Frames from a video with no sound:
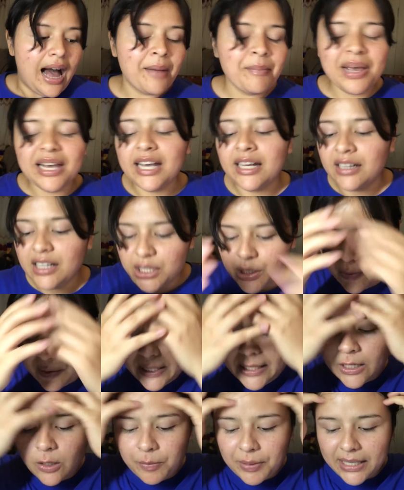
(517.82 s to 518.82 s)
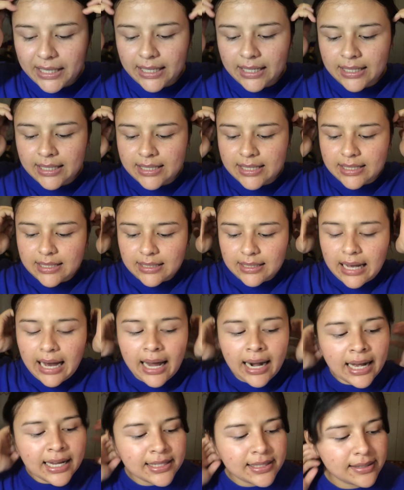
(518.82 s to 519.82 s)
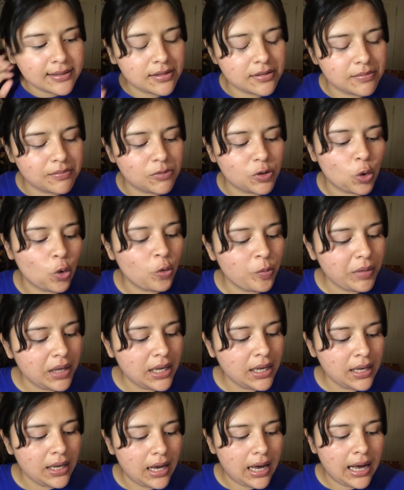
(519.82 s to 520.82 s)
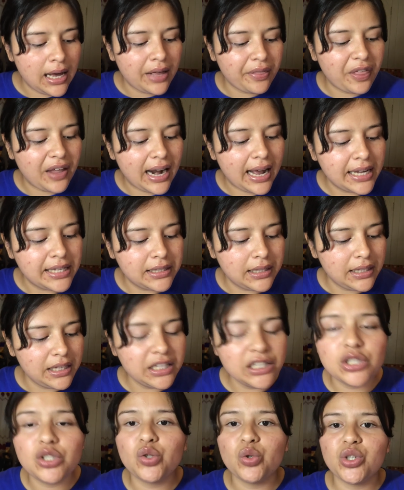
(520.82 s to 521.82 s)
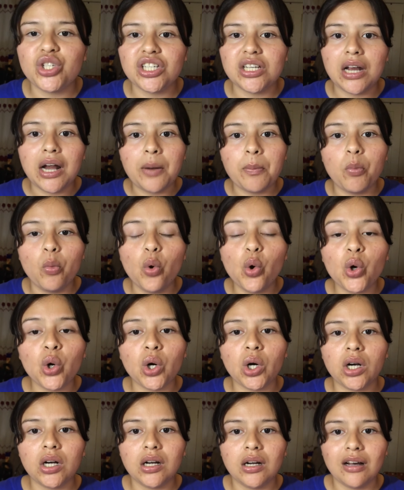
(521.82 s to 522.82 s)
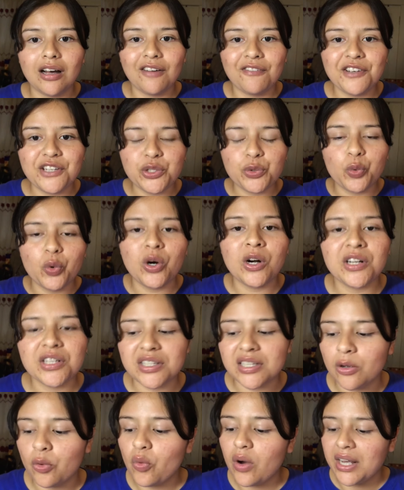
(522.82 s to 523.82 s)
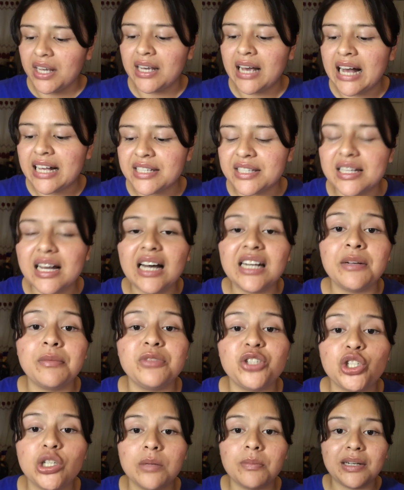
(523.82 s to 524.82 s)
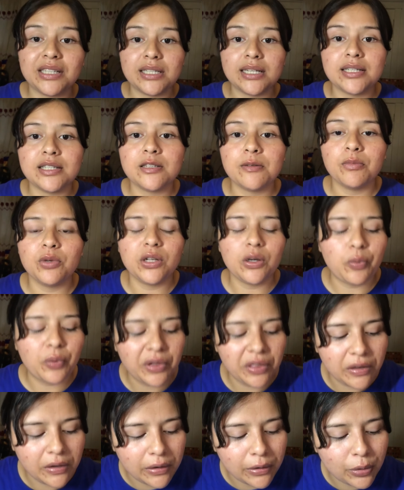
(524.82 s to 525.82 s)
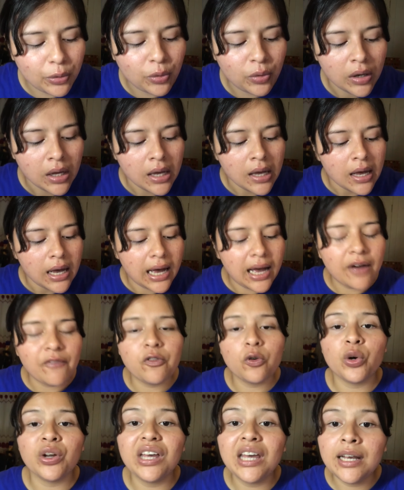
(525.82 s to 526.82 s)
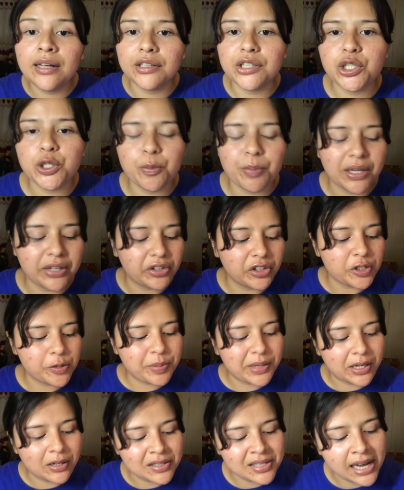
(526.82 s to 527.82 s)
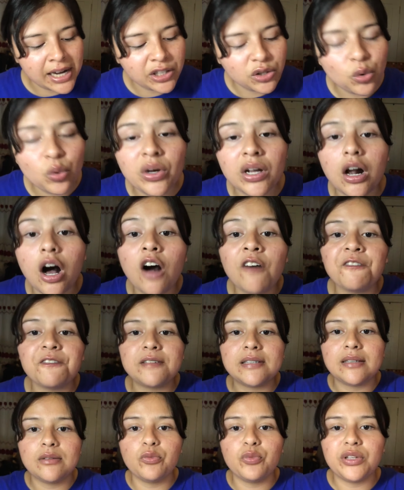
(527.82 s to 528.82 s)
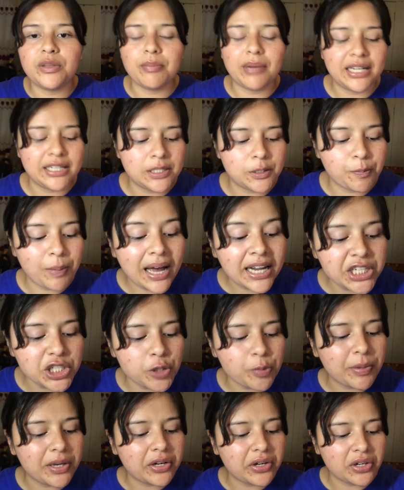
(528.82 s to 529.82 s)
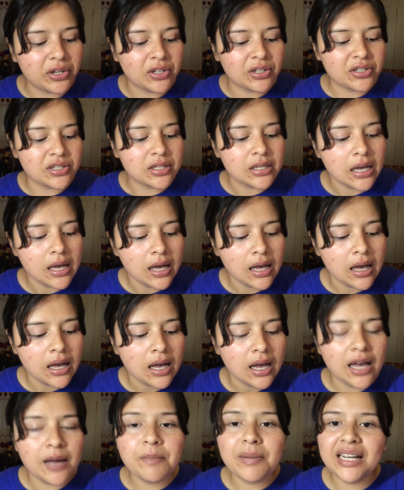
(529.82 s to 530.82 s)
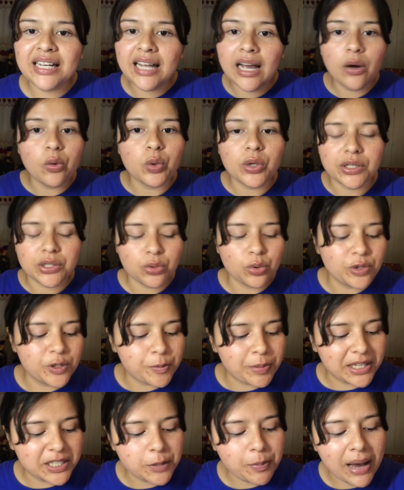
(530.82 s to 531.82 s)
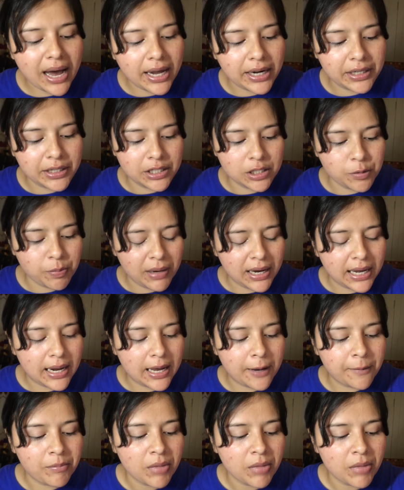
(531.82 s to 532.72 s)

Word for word: making this video because God has told me that I need to share more of His words and what He has done, and share my testimony with you for English speakers, because I do it often with my Spanish speakers and my networks who speak Spanish. But